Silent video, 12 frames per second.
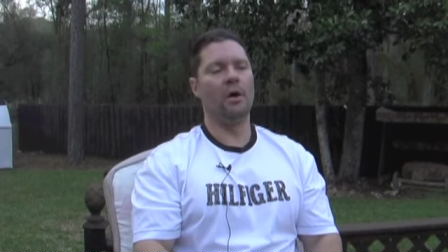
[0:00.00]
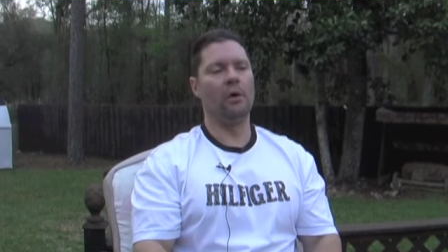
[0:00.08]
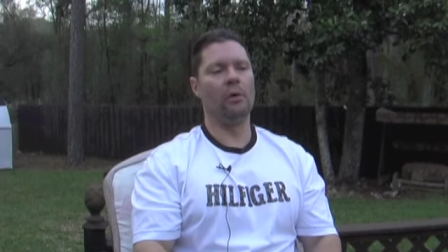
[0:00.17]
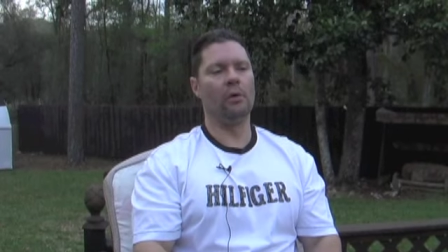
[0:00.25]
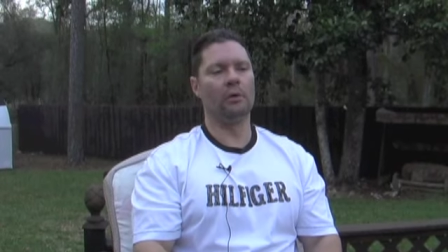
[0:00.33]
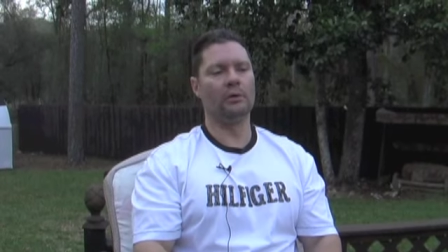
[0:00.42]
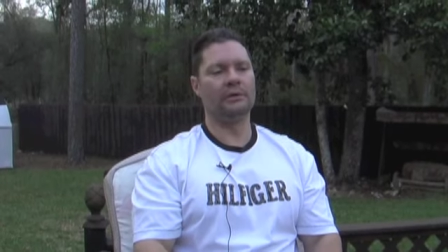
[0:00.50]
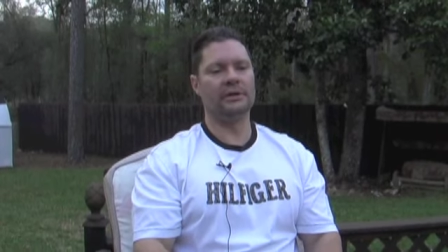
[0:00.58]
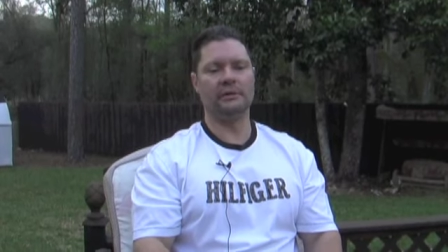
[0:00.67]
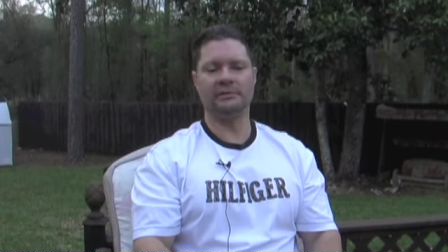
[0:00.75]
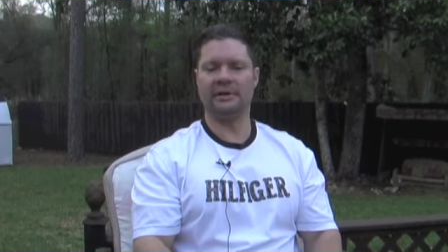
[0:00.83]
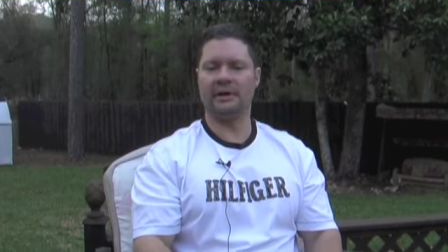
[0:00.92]
Or, you
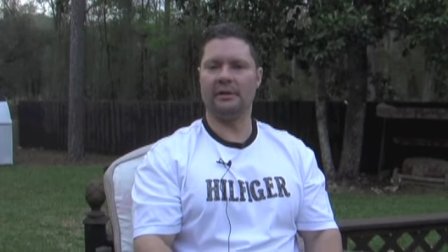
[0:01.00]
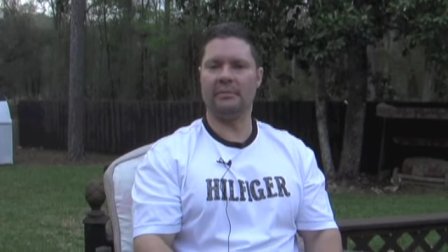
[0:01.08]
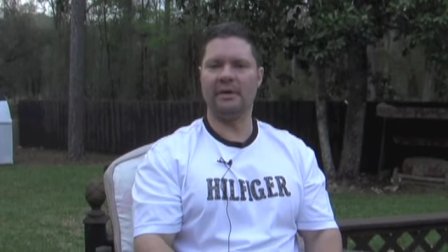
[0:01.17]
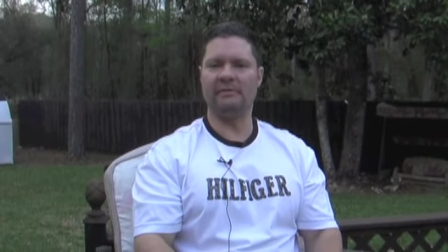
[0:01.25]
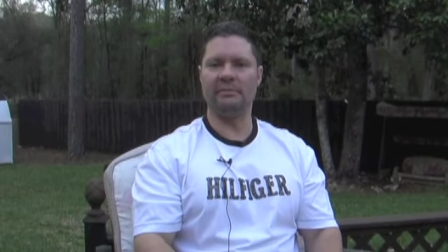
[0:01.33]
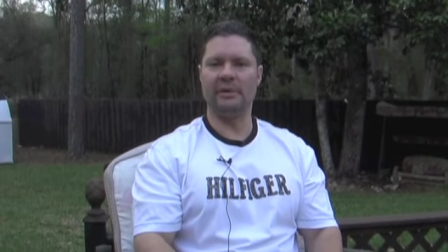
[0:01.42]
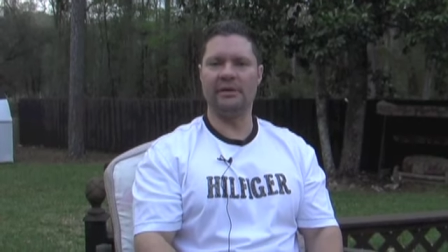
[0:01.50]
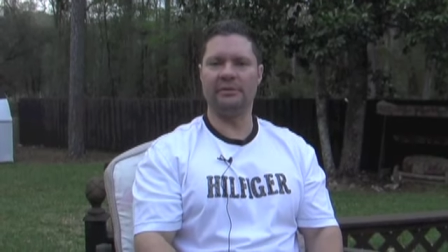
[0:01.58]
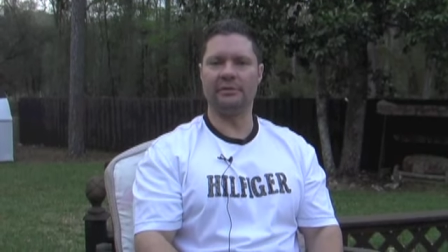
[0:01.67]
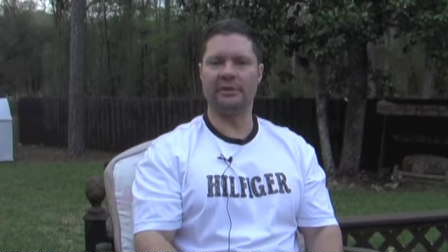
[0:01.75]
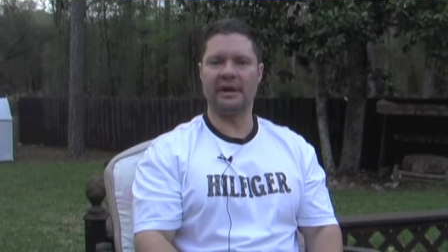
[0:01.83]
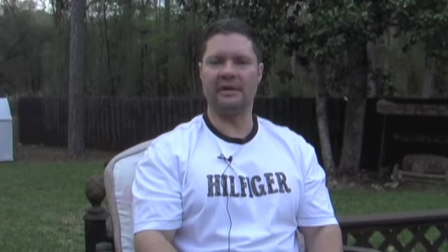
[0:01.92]
know, tell them every
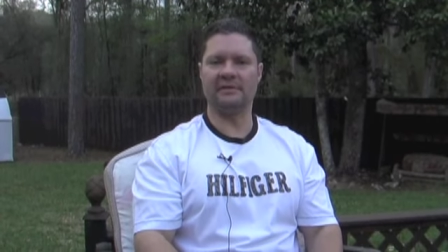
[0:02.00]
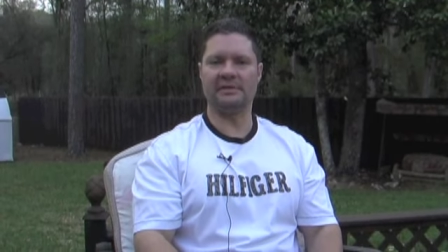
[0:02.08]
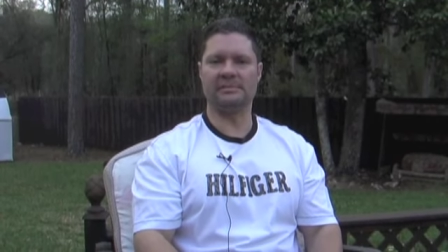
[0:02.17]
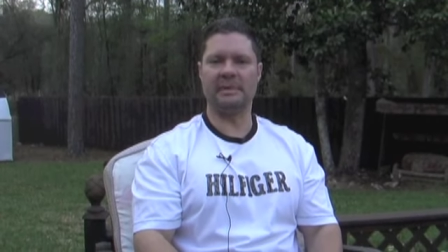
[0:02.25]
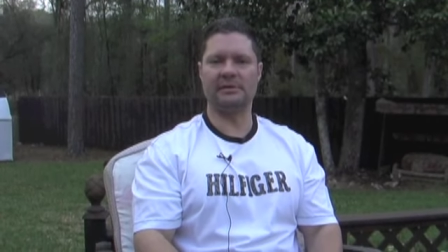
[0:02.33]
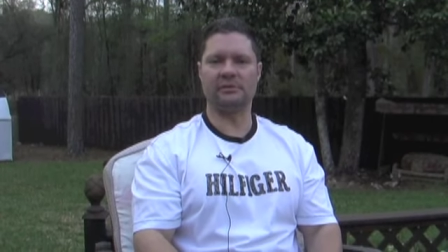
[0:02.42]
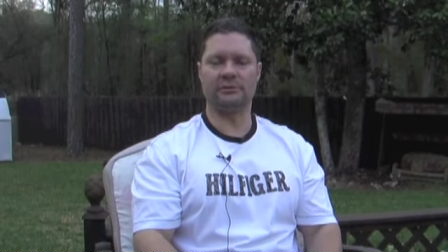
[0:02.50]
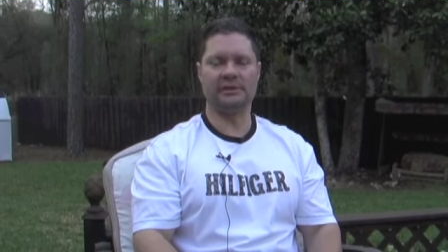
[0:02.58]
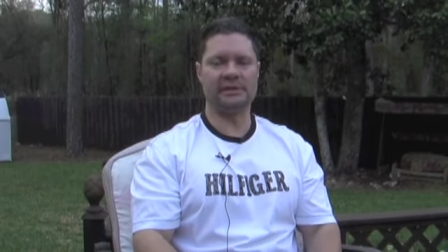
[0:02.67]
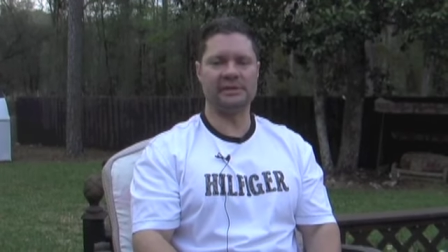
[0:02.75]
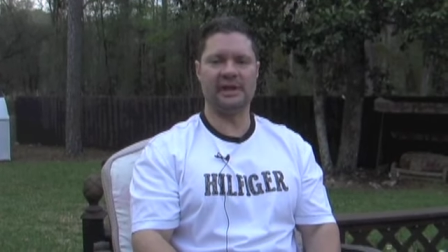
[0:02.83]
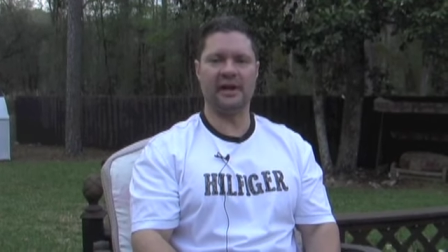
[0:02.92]
month you're going to have a special
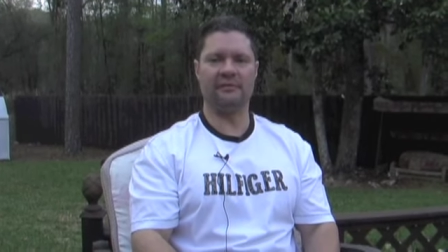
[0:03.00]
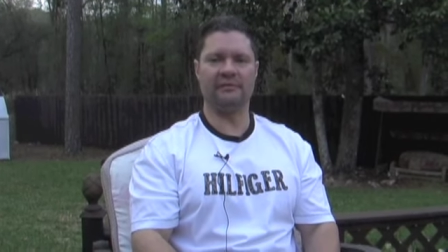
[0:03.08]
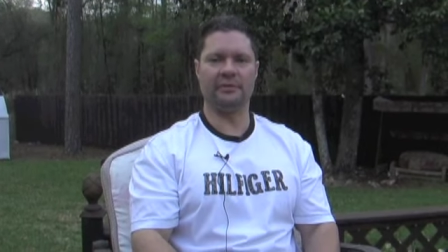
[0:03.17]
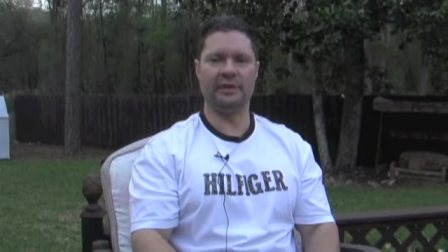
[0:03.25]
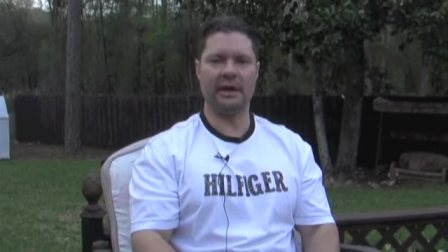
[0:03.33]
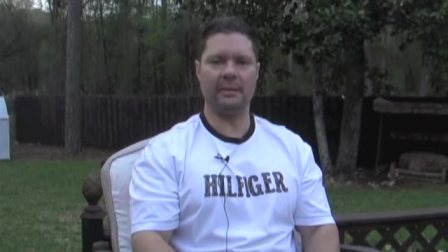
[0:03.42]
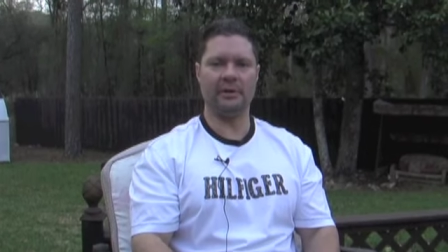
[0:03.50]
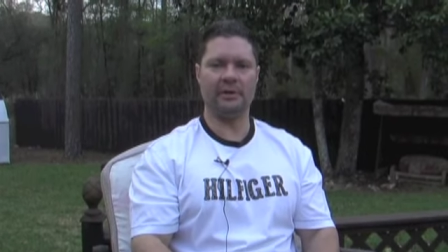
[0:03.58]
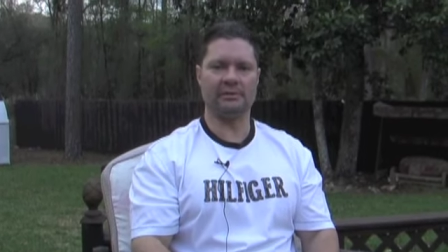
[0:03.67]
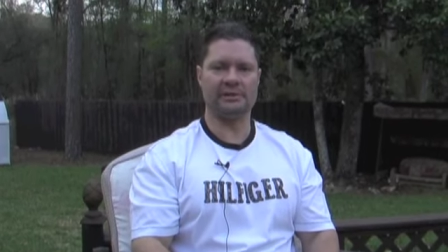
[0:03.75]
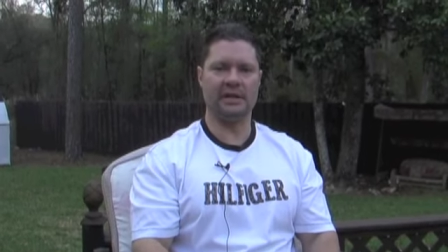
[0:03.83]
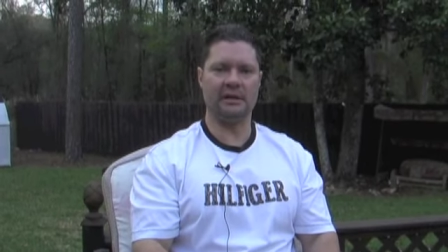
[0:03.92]
discount for them that
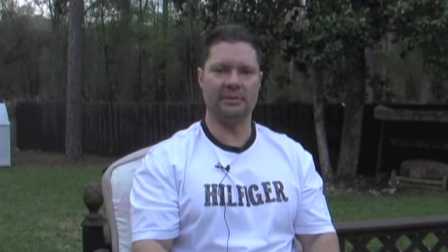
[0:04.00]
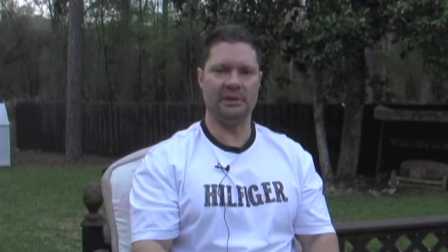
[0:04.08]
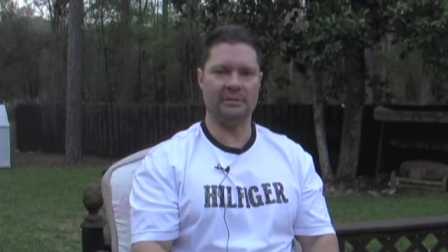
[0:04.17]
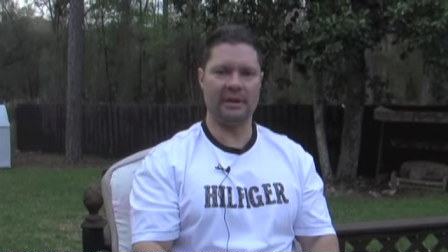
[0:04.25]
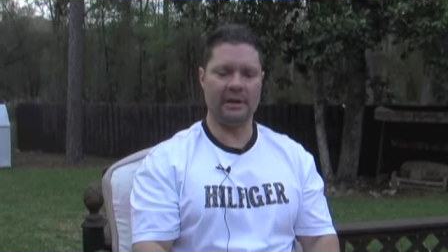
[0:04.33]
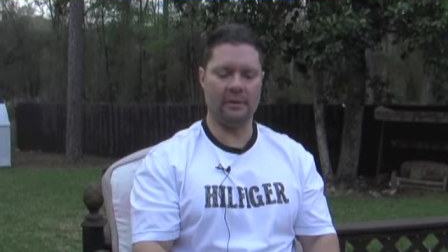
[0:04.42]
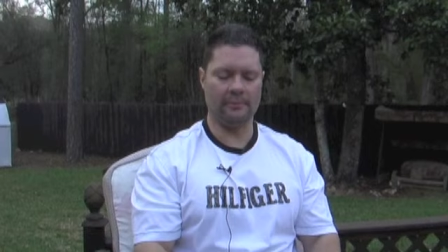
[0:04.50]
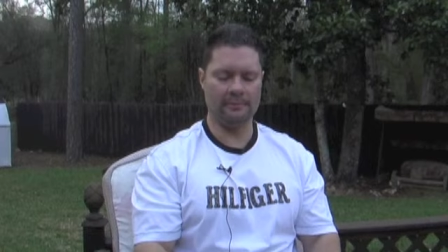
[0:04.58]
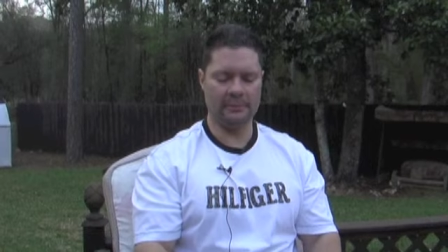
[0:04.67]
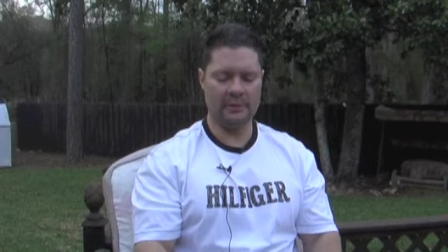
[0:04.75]
you'll send them in the mail.